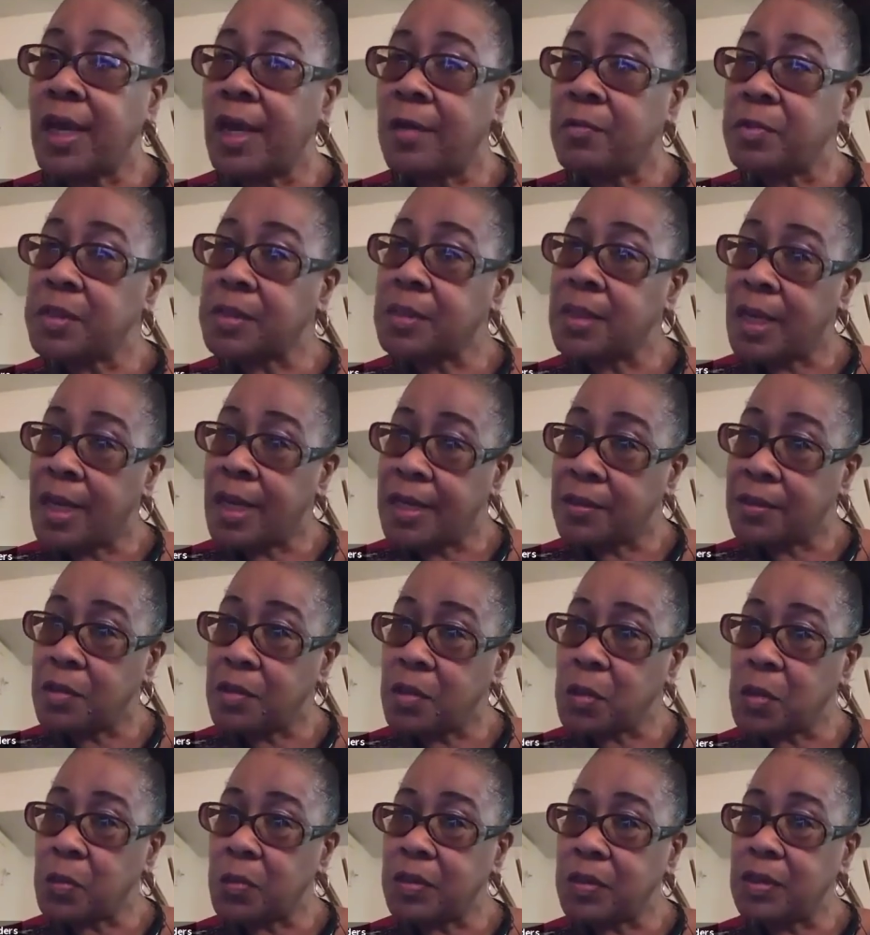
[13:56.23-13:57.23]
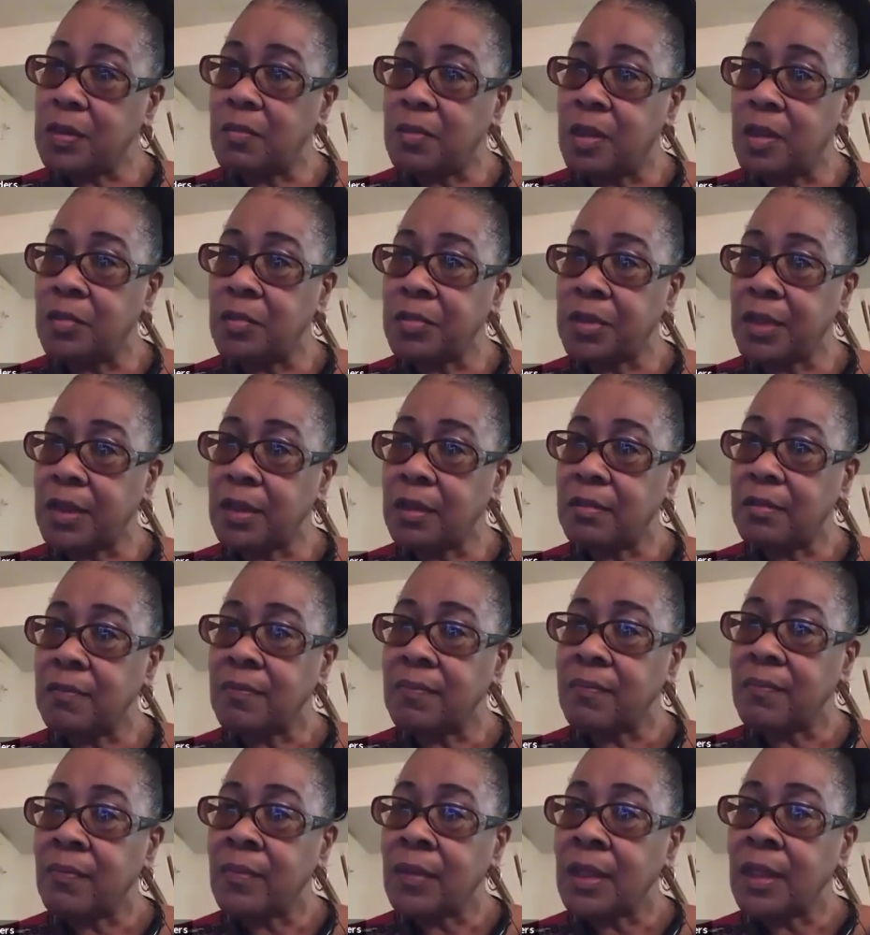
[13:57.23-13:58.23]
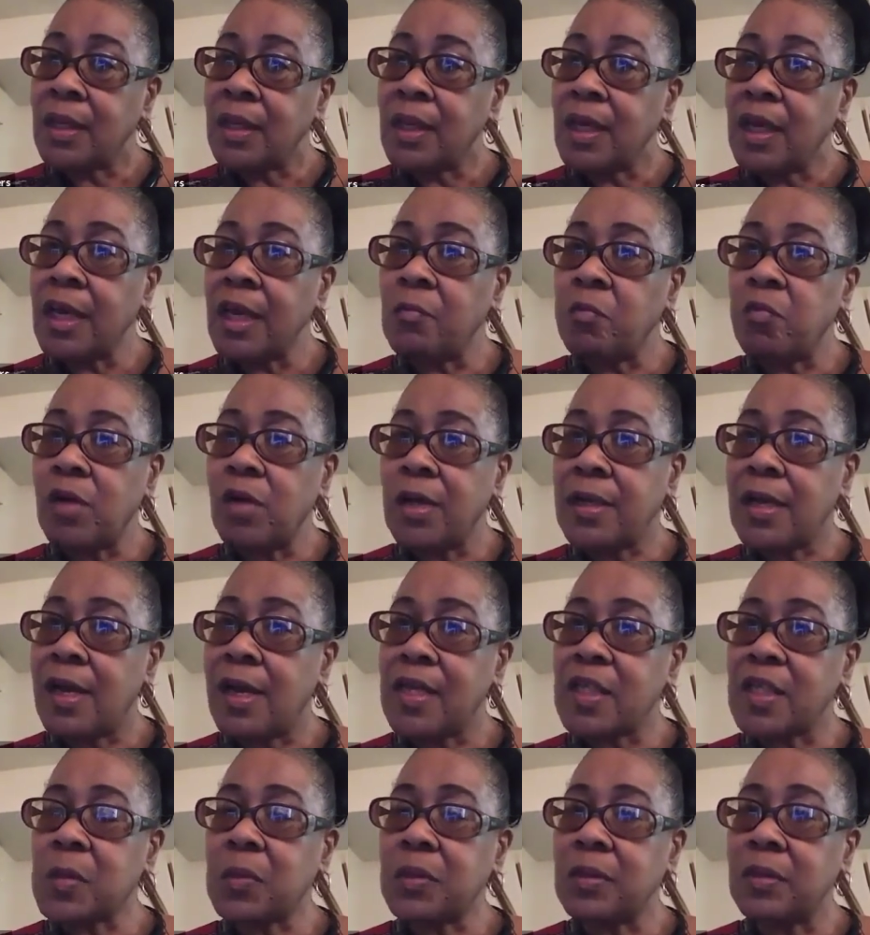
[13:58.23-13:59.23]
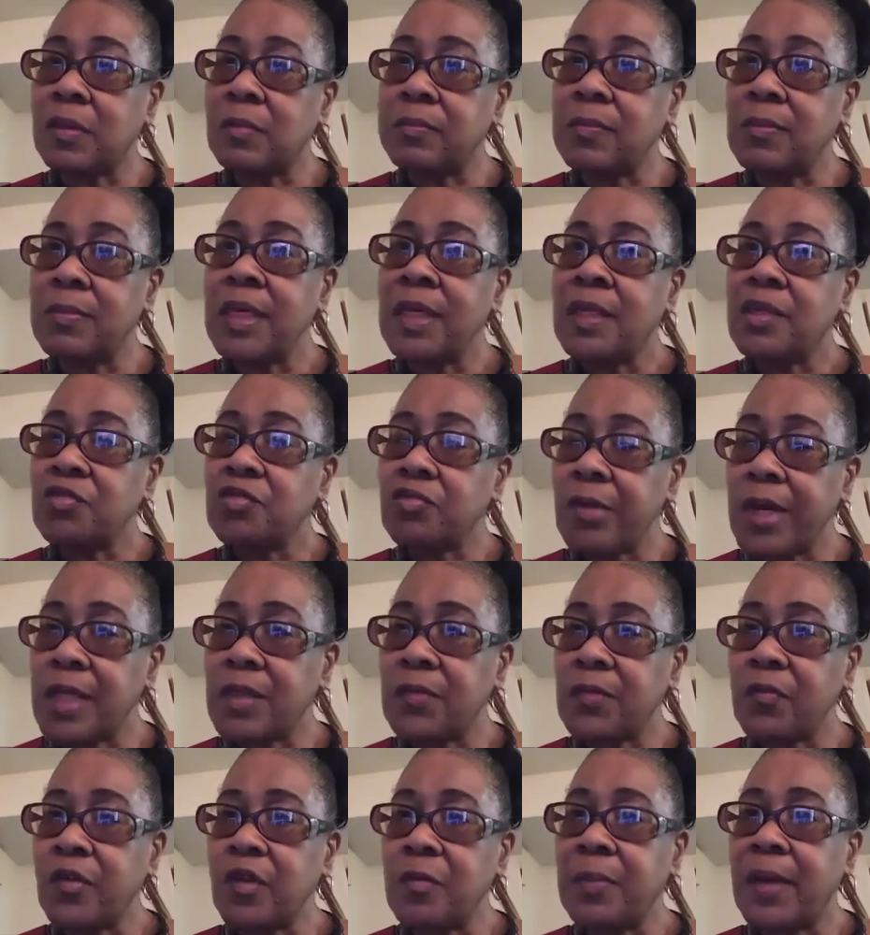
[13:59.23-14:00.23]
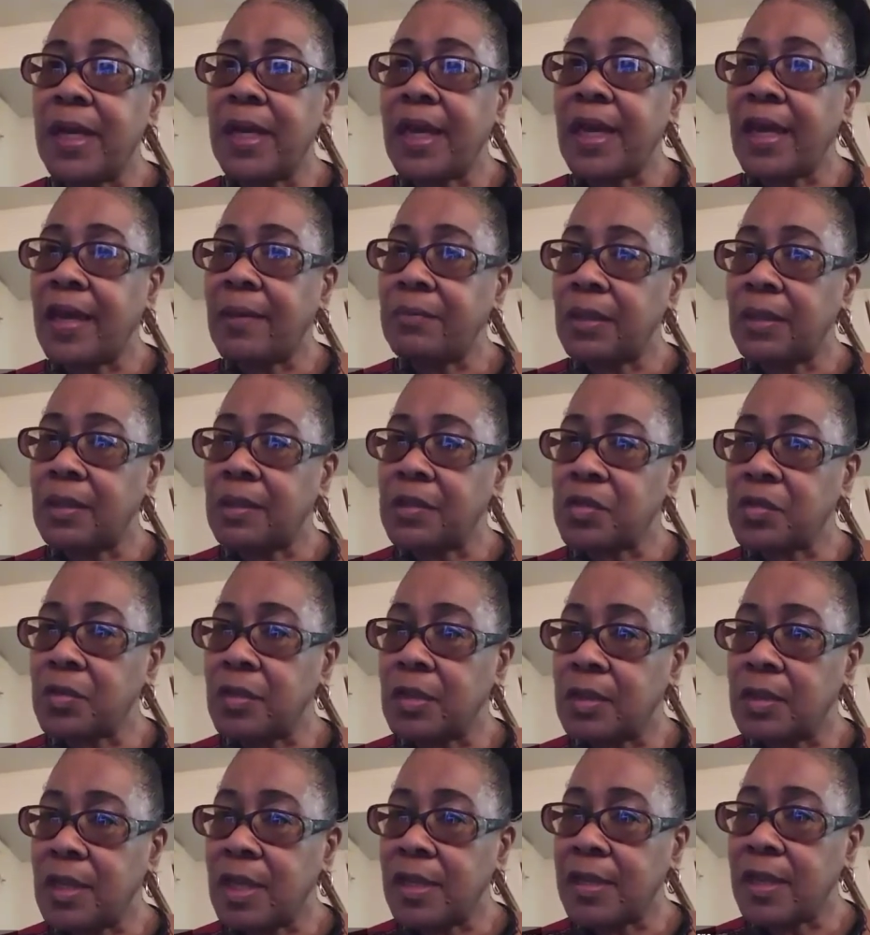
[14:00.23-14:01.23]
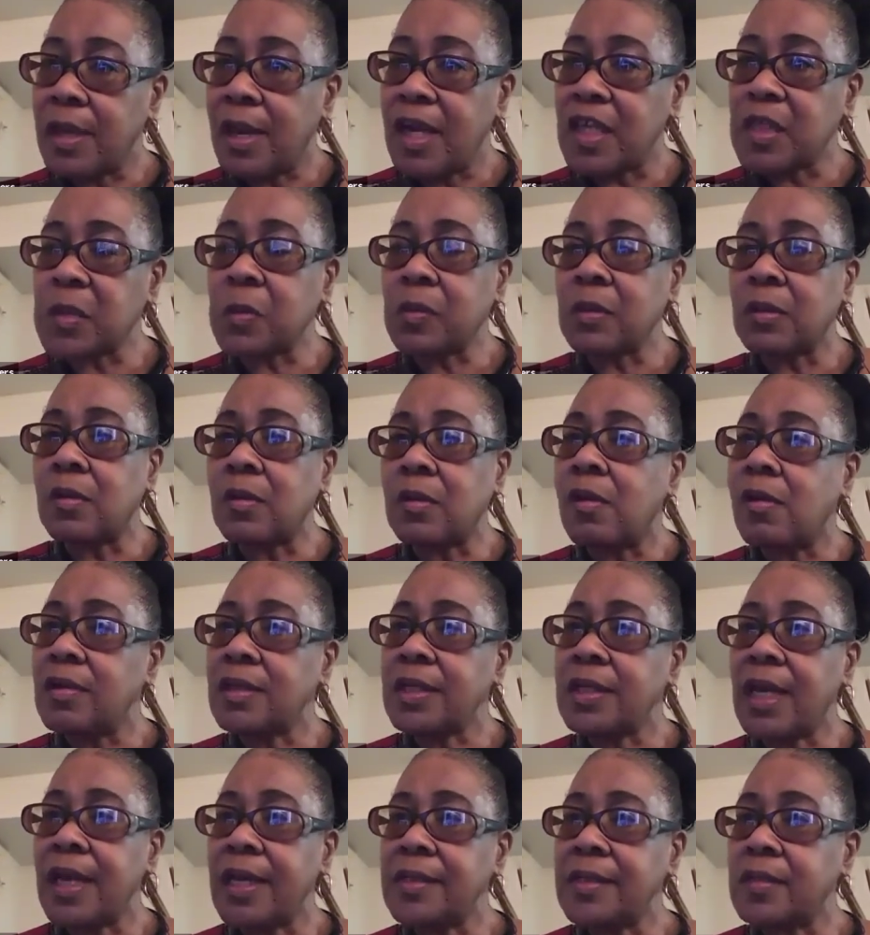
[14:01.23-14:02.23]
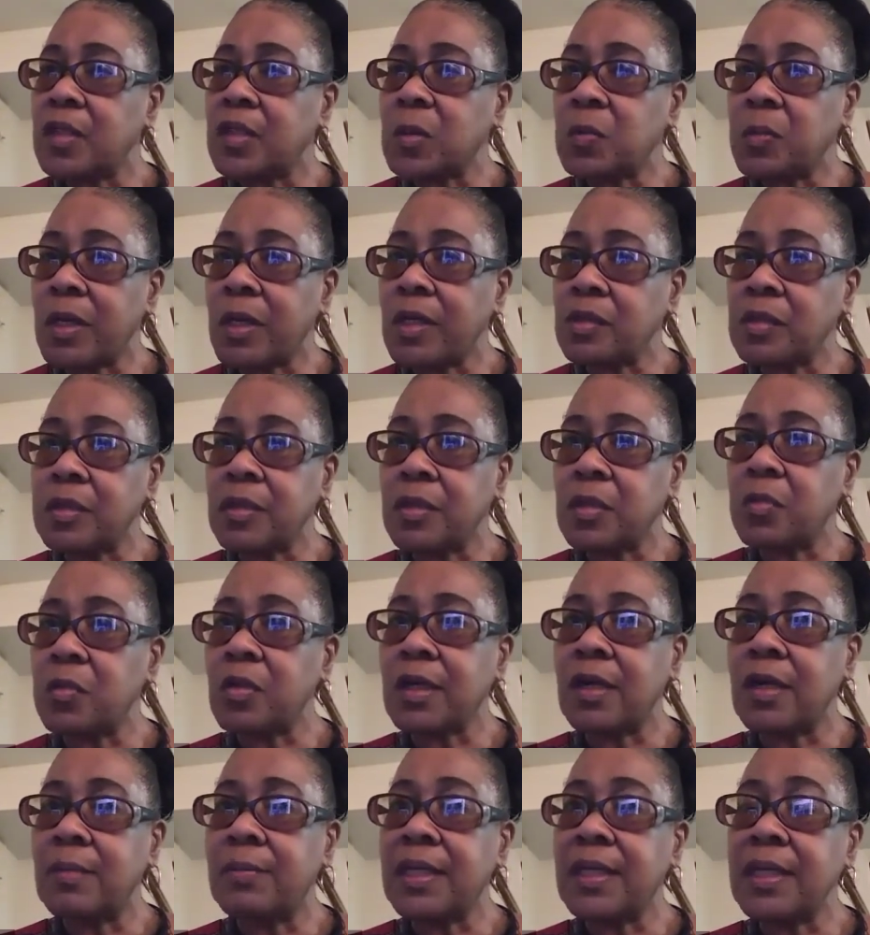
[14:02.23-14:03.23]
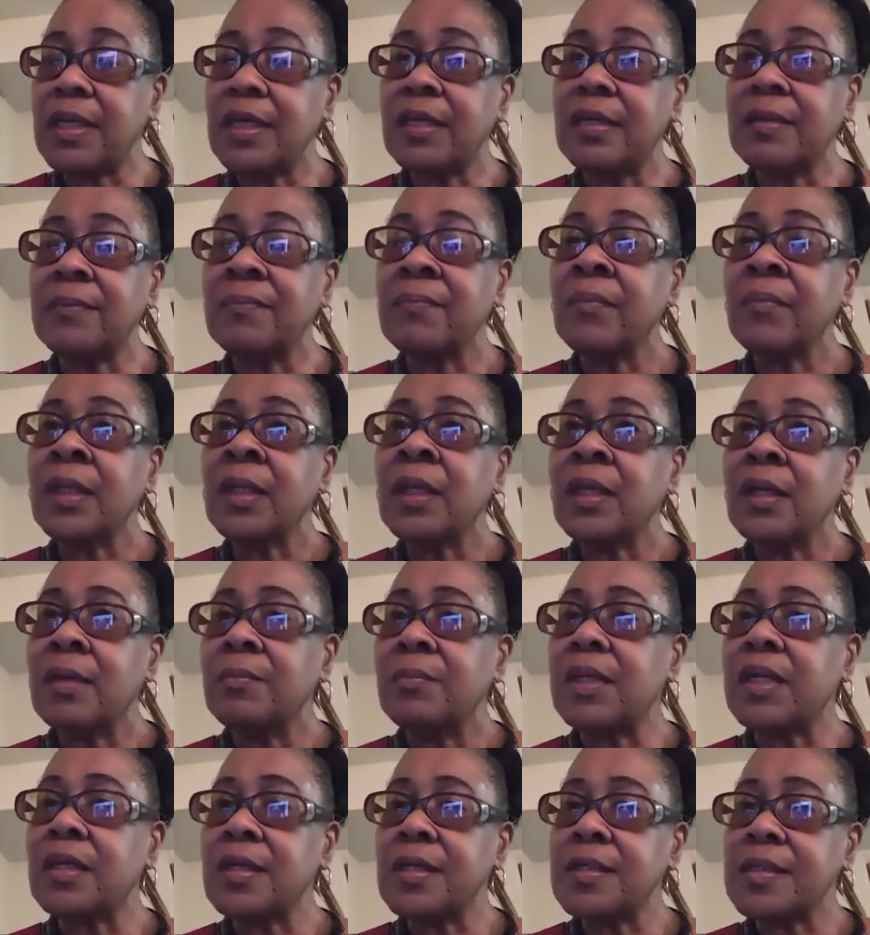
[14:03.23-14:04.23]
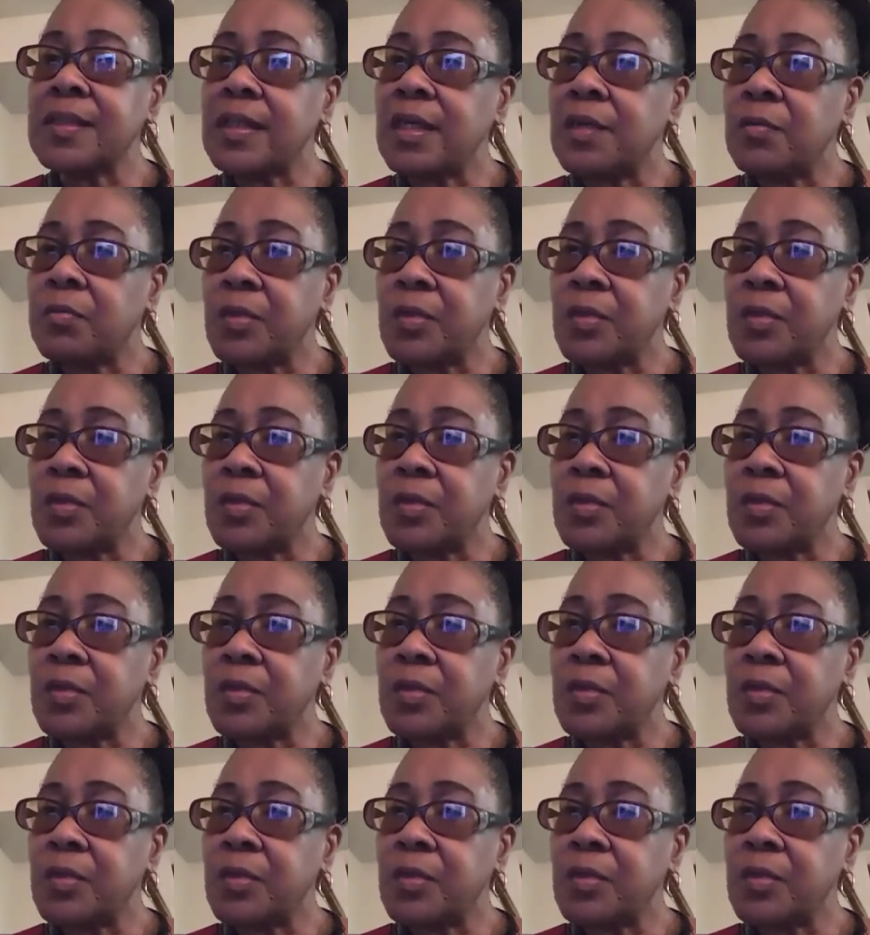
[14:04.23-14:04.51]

I was diagnosed with pneumonia at one hospital, transferred by ambulance to another hospital. All kinds of specialists were coming in because